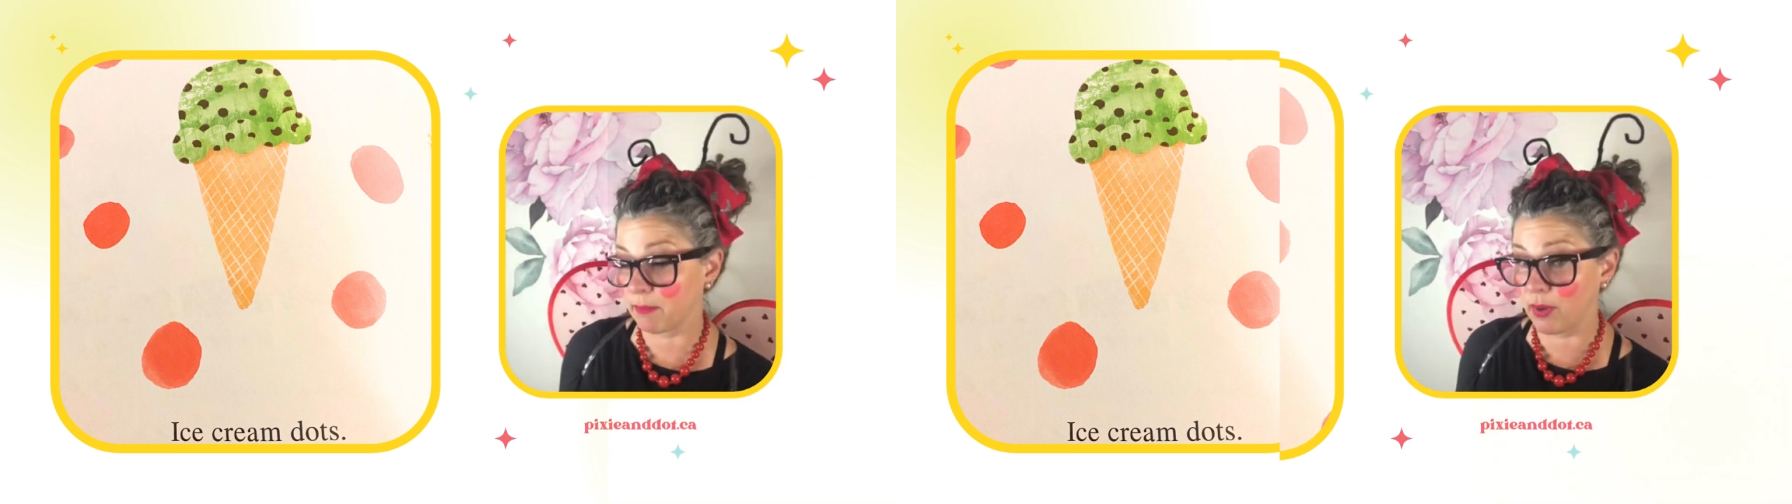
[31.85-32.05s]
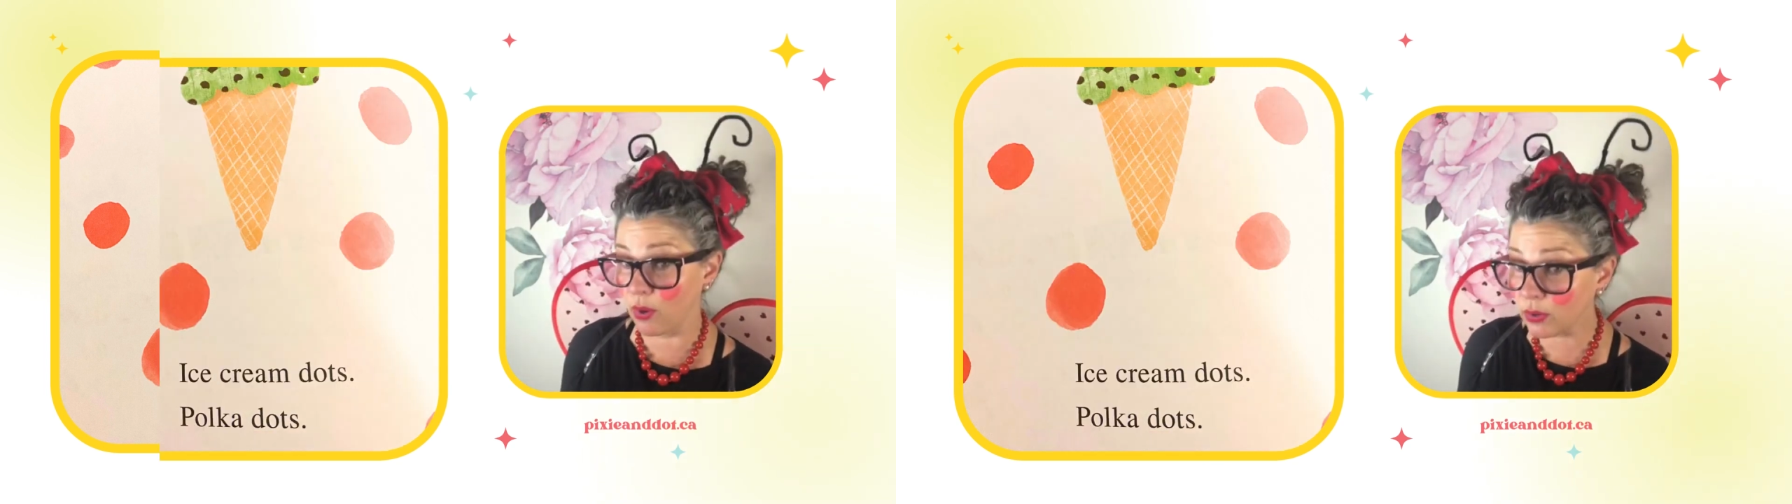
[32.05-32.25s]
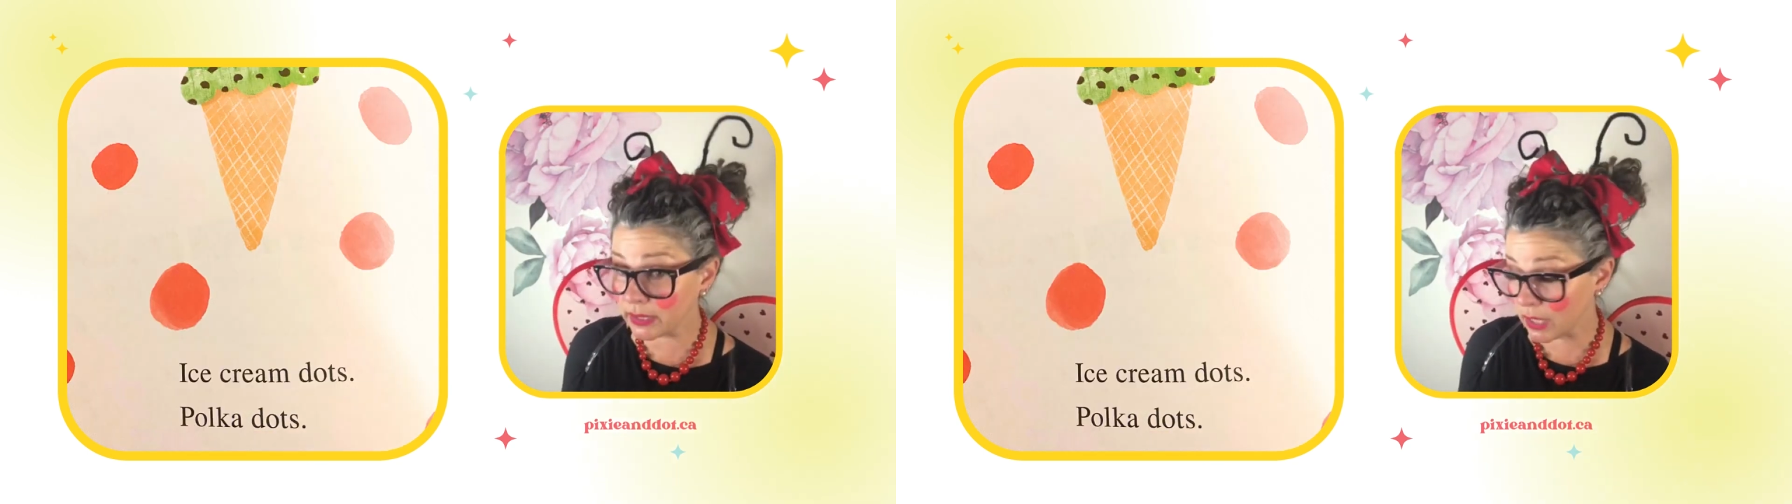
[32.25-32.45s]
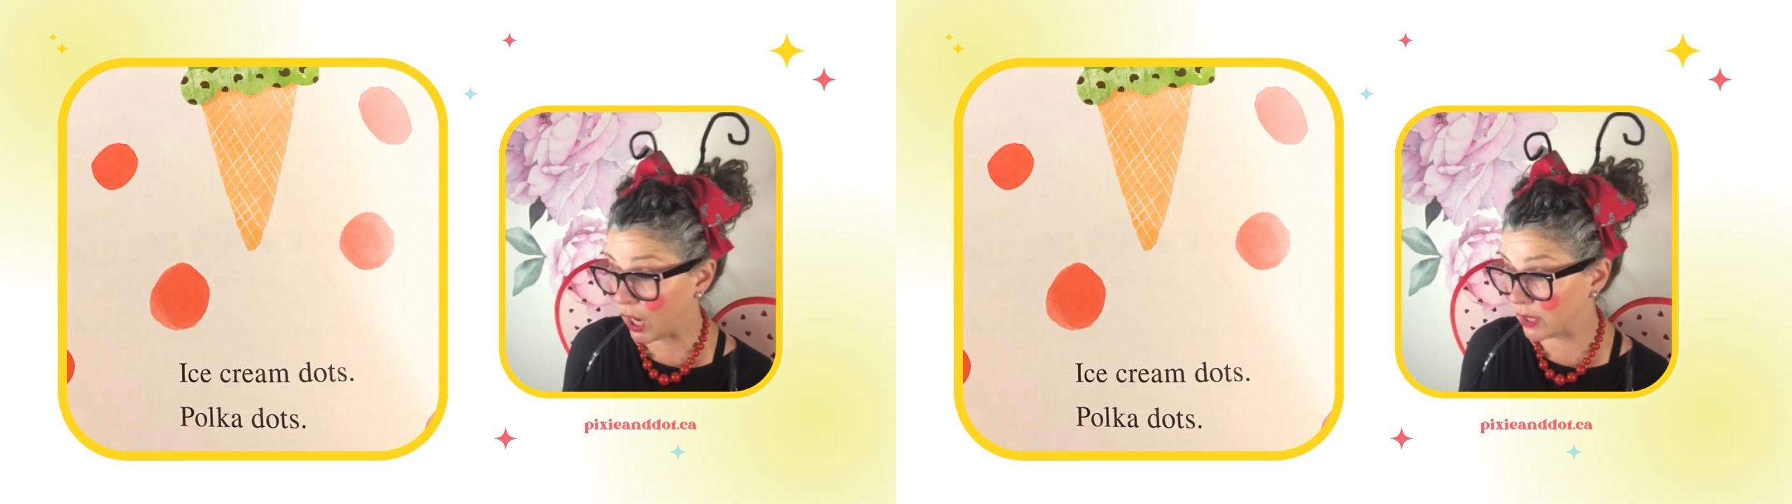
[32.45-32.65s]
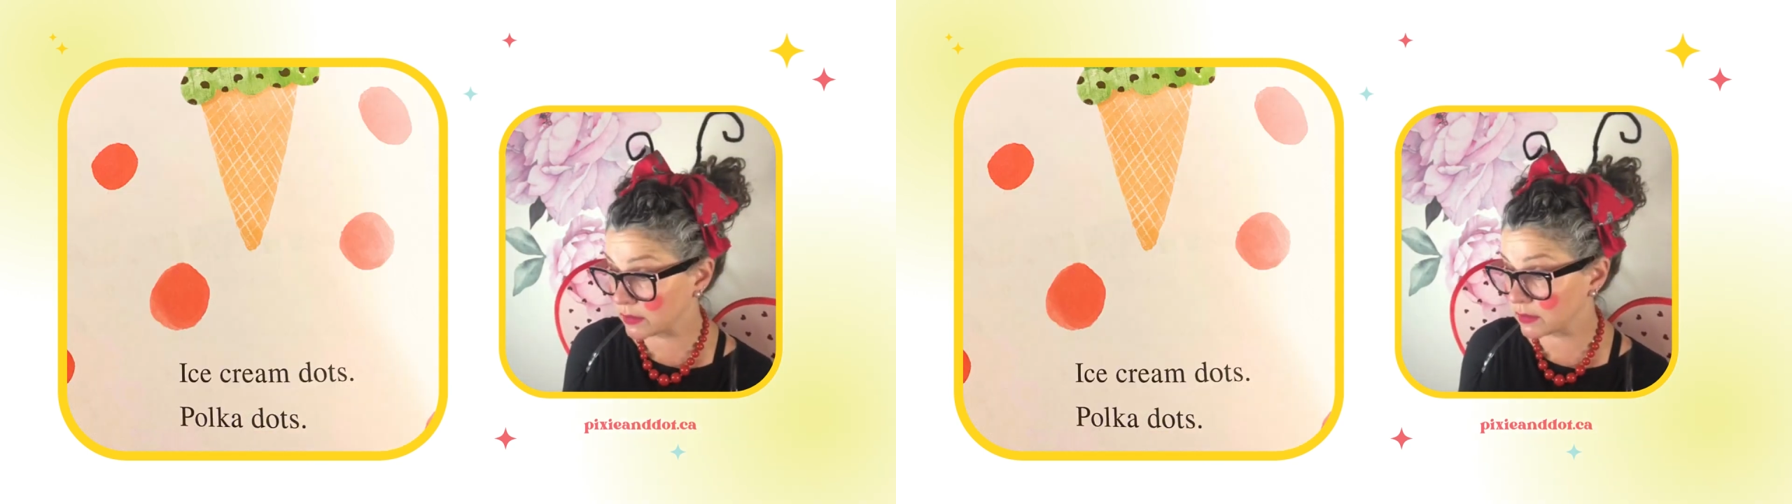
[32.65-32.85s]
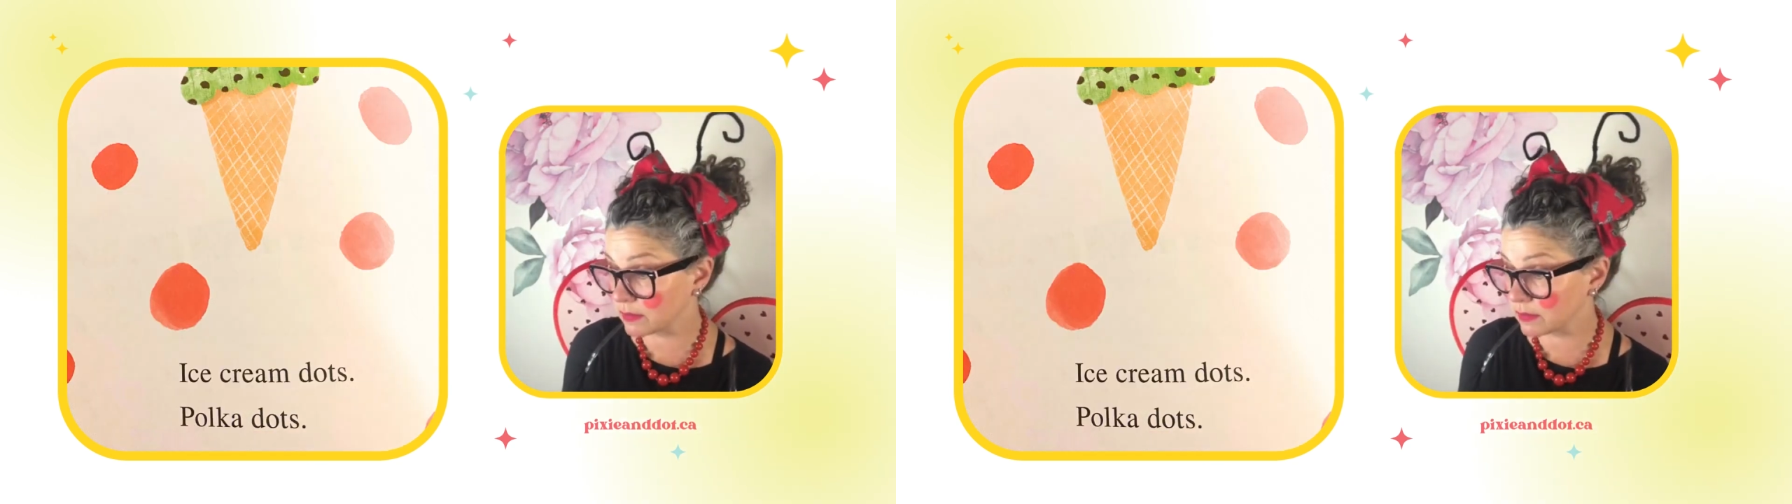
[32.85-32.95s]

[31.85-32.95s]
polka dots,